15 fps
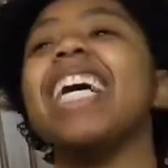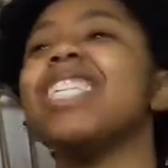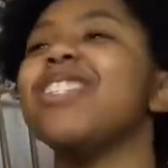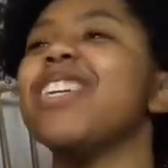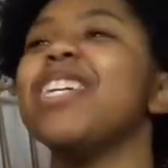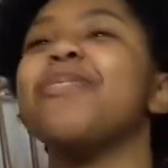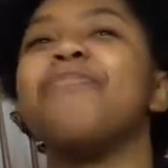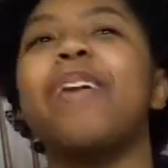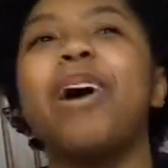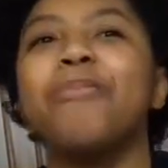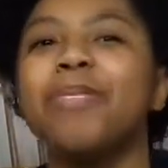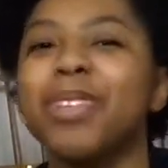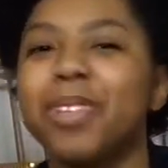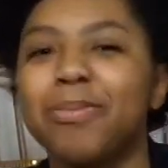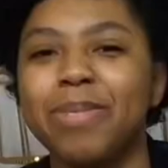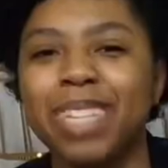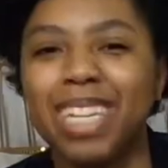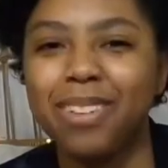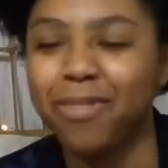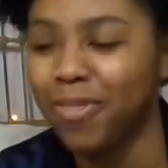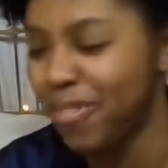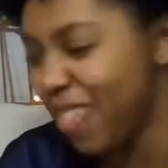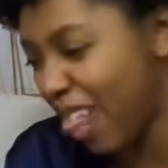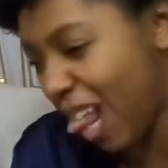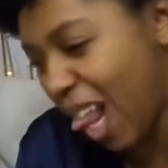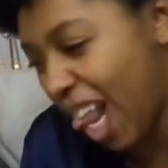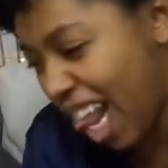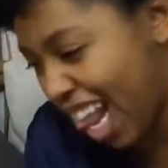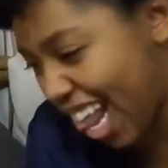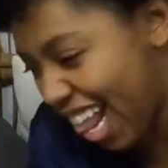Contrary to popular belief,
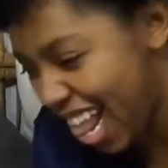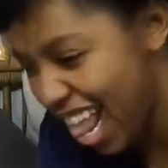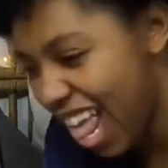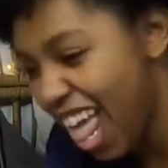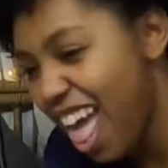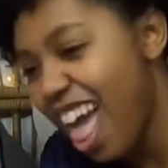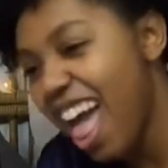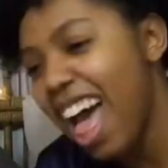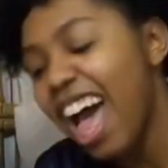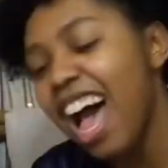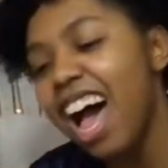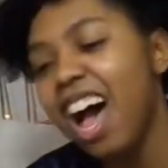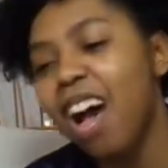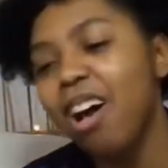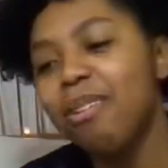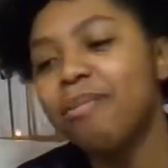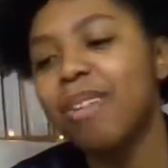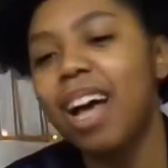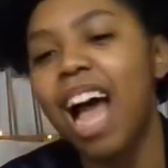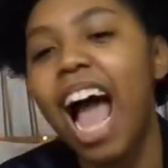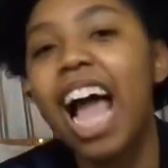um,